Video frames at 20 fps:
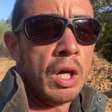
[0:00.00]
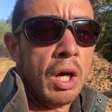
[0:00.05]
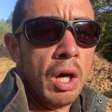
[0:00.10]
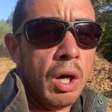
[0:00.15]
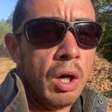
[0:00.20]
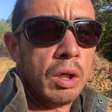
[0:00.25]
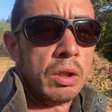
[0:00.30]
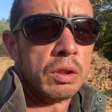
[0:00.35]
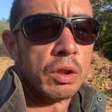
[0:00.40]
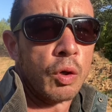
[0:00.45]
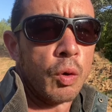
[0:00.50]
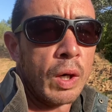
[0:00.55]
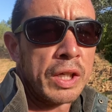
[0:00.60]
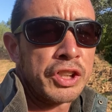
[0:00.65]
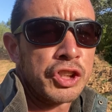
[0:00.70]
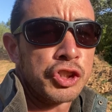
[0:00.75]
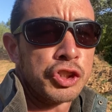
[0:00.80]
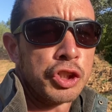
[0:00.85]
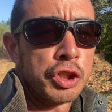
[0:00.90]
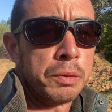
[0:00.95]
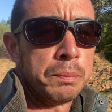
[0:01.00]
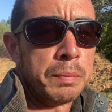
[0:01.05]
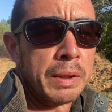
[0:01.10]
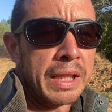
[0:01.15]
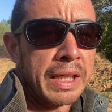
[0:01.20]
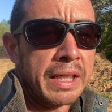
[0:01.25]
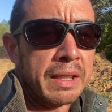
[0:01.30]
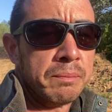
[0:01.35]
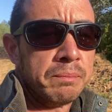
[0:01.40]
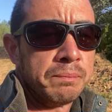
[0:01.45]

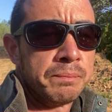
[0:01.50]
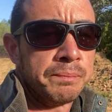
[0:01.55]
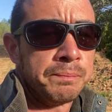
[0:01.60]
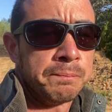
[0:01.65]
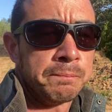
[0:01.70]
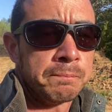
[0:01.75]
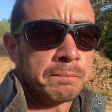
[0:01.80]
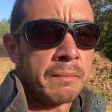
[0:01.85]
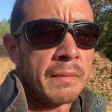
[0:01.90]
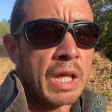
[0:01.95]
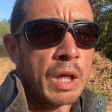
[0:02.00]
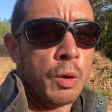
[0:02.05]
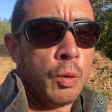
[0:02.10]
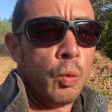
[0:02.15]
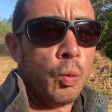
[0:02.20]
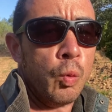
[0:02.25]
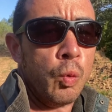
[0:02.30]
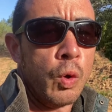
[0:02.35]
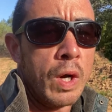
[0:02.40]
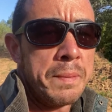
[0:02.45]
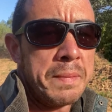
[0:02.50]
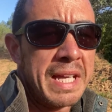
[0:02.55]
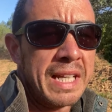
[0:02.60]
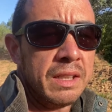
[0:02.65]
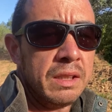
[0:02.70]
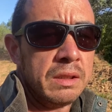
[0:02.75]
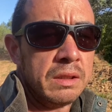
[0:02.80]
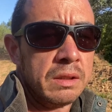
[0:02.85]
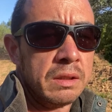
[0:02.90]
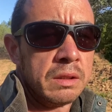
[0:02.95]
Unquestionably, women
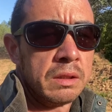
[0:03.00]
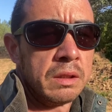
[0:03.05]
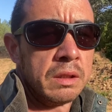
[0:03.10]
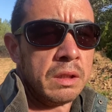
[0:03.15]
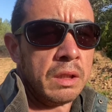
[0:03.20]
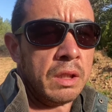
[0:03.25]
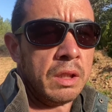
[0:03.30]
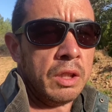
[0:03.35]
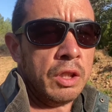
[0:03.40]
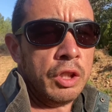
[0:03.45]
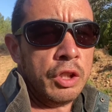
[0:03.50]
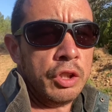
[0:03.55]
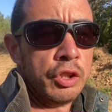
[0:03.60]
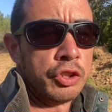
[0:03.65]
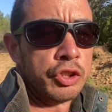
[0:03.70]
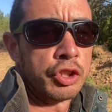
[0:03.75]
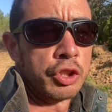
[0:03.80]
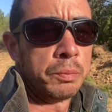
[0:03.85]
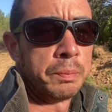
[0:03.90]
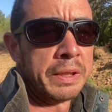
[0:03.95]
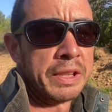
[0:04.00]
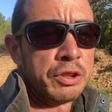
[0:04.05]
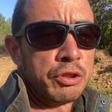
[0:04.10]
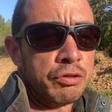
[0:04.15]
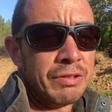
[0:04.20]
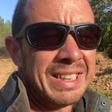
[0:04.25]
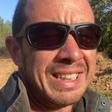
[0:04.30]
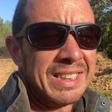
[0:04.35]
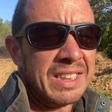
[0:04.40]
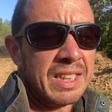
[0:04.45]
should be
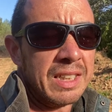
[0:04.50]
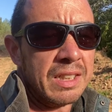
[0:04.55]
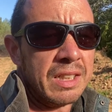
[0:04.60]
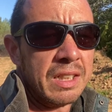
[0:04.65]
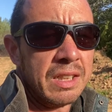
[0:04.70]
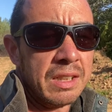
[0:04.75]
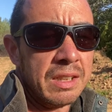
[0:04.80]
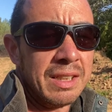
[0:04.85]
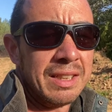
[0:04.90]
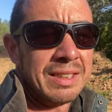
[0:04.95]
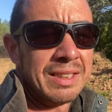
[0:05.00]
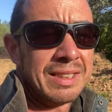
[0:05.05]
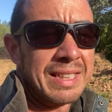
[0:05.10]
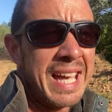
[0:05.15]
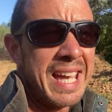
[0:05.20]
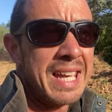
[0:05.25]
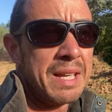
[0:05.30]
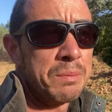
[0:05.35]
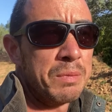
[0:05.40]
treated the same